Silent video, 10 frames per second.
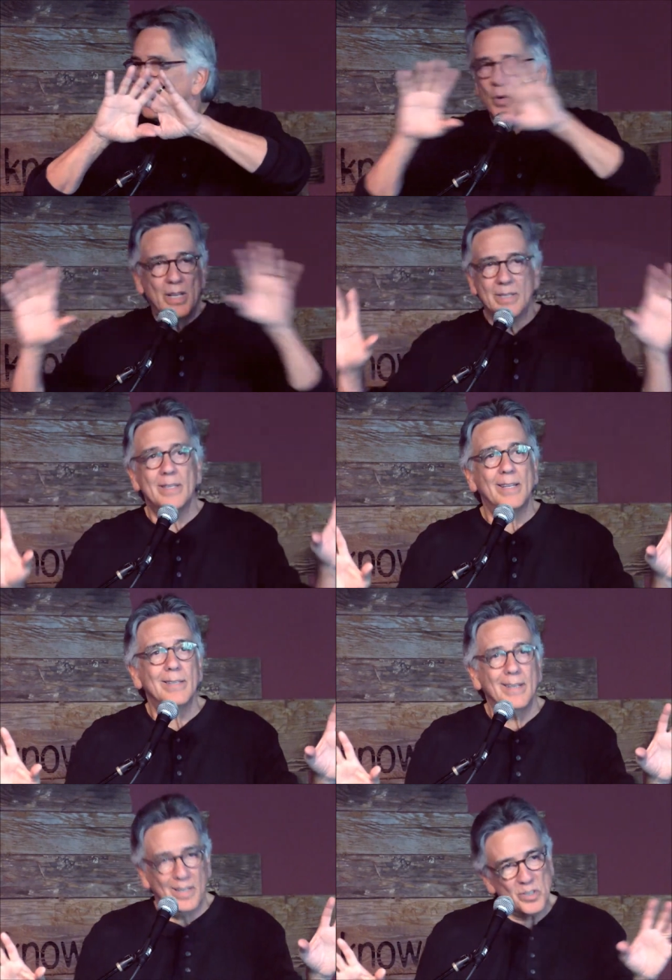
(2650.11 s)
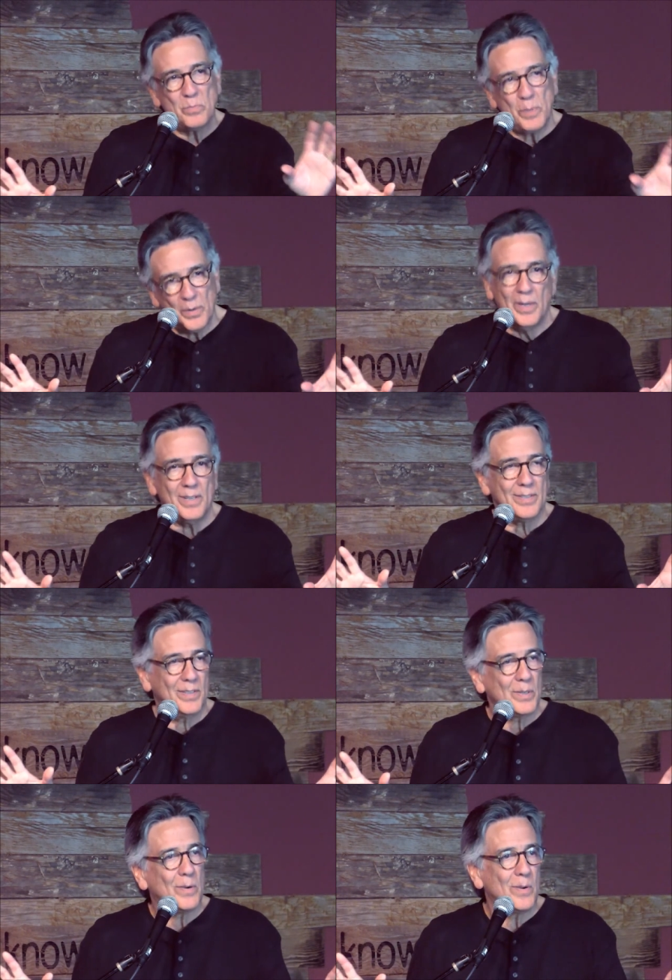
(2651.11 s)
transcendent
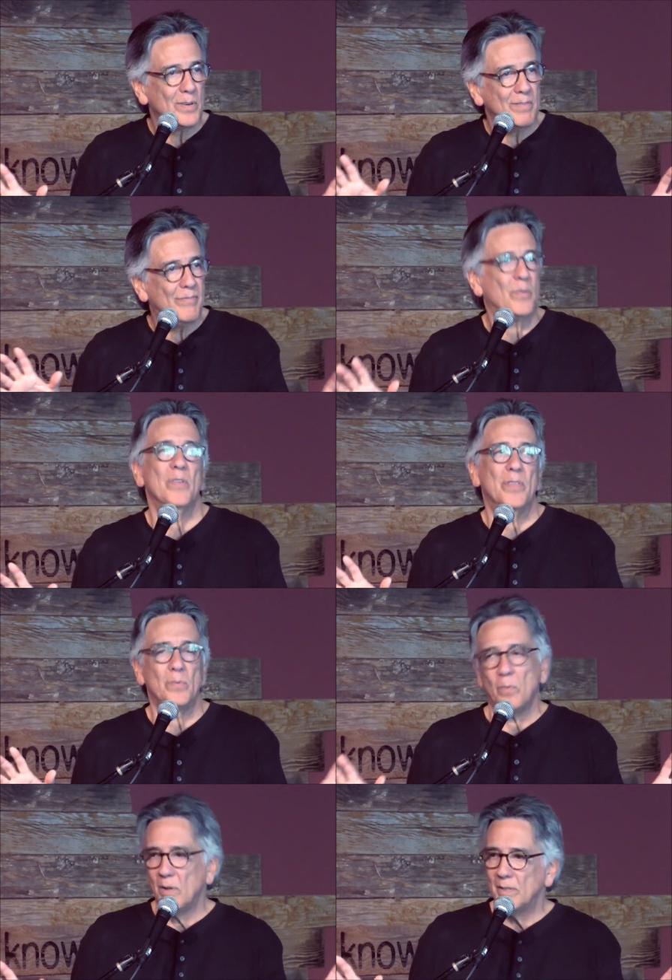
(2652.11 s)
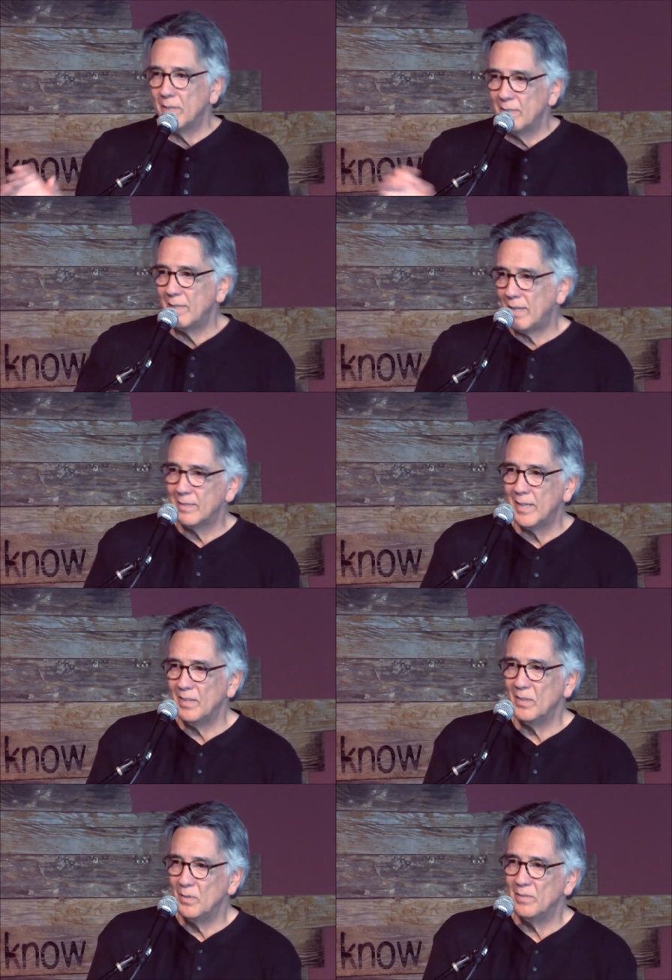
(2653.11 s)
experience on the corner of 4th and Walnut in
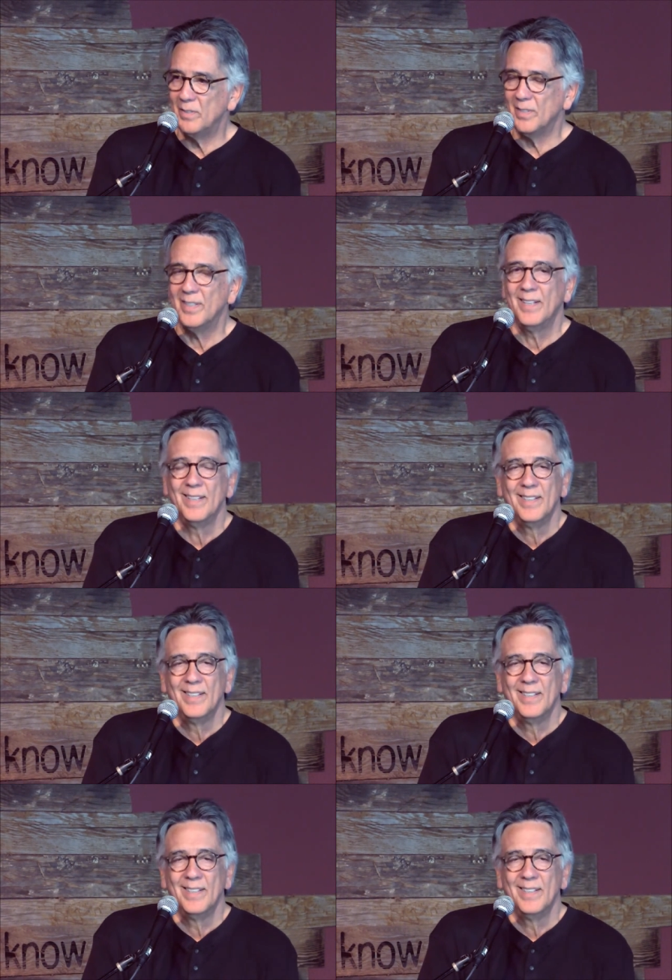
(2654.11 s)
downtown Louisville